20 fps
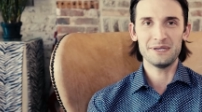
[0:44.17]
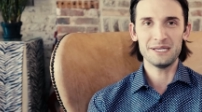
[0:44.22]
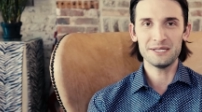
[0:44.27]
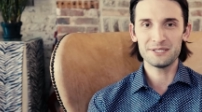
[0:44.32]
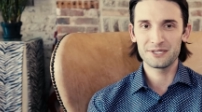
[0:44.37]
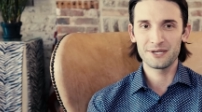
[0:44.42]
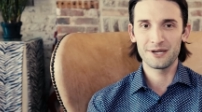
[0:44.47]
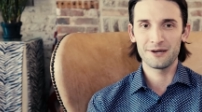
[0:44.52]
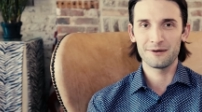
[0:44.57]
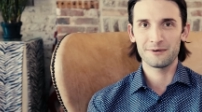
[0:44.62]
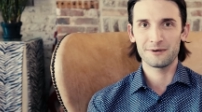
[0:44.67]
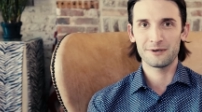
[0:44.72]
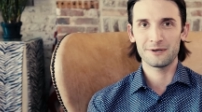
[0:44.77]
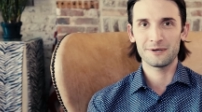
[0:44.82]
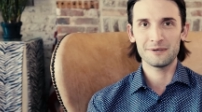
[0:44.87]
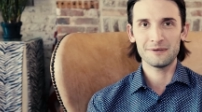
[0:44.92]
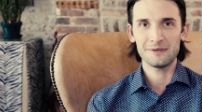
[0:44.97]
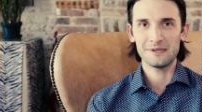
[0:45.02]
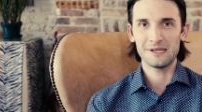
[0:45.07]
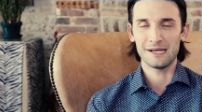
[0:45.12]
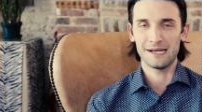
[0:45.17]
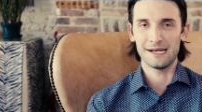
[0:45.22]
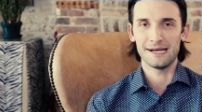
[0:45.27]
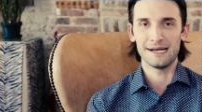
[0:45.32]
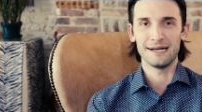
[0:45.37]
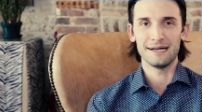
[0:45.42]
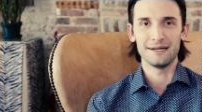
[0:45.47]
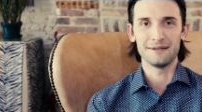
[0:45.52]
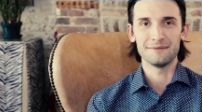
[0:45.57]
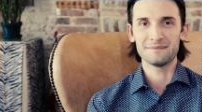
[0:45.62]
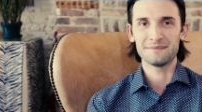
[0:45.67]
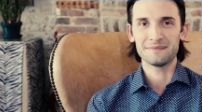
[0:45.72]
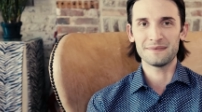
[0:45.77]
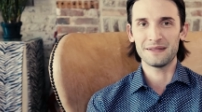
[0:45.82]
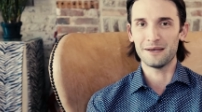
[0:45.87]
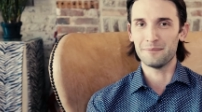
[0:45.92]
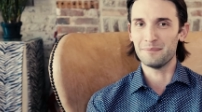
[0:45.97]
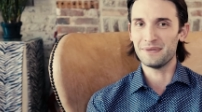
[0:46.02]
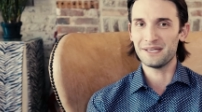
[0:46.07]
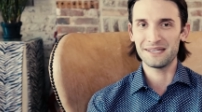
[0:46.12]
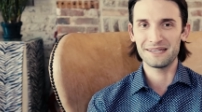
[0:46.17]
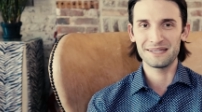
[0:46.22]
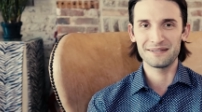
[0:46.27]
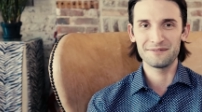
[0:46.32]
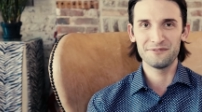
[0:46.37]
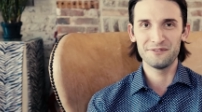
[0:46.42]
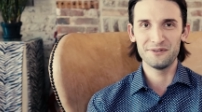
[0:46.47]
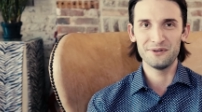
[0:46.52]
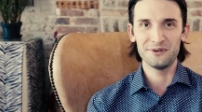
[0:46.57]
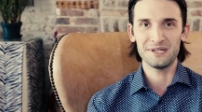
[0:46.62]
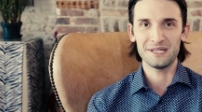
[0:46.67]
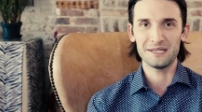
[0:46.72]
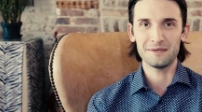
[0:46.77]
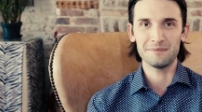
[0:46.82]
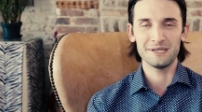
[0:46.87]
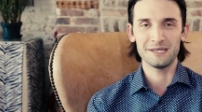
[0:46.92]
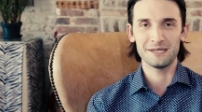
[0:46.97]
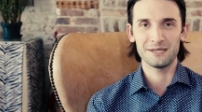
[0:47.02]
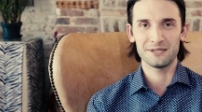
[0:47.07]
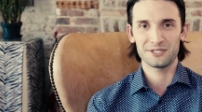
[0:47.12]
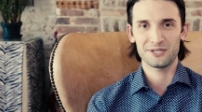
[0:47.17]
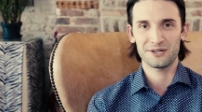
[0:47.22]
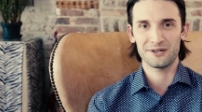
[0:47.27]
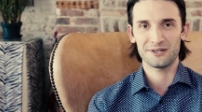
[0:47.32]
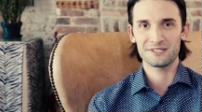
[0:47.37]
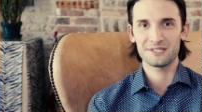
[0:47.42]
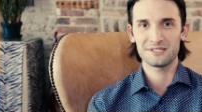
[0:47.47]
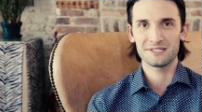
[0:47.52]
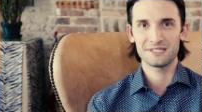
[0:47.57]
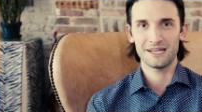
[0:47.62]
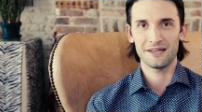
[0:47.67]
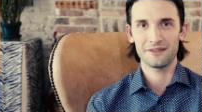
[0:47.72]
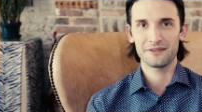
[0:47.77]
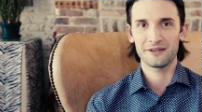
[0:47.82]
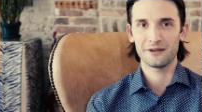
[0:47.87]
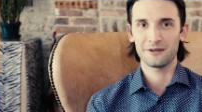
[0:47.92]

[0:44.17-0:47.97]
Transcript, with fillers: beach um, a big foodie being in Charleston, South